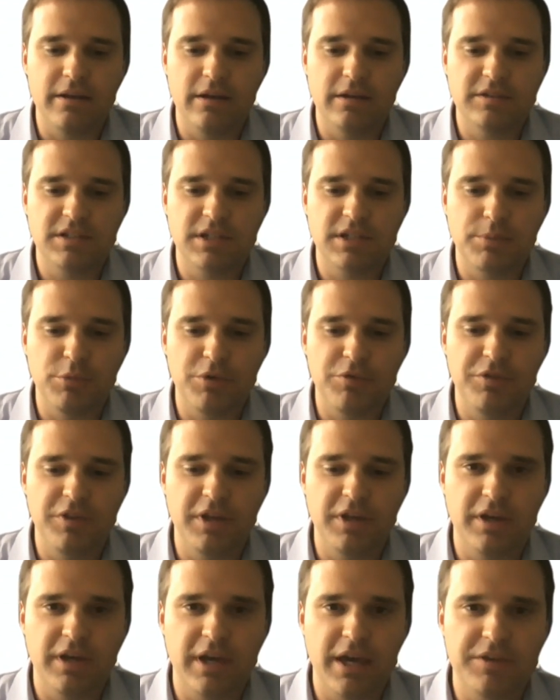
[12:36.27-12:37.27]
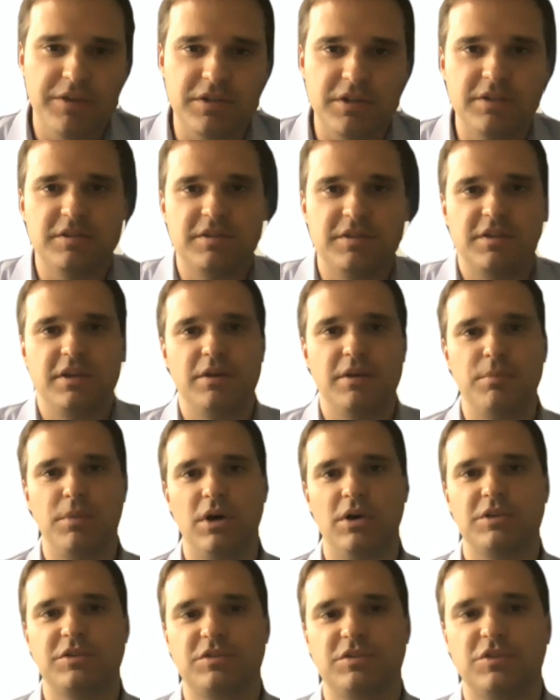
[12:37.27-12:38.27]
some of the hesitancy
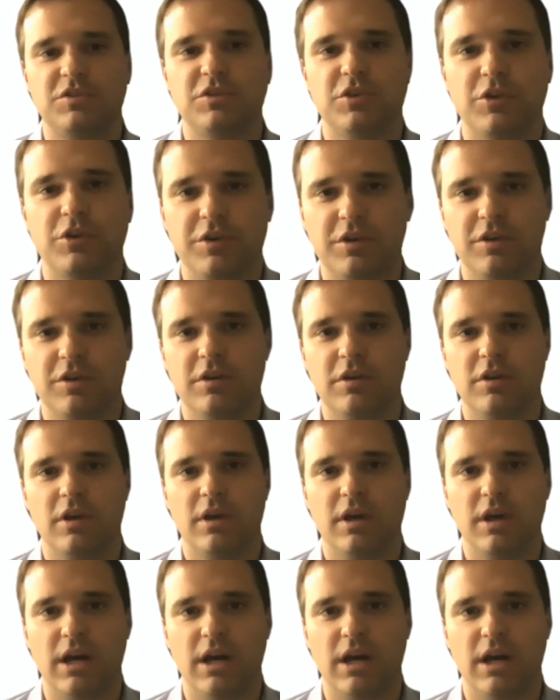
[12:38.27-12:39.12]
amongst certain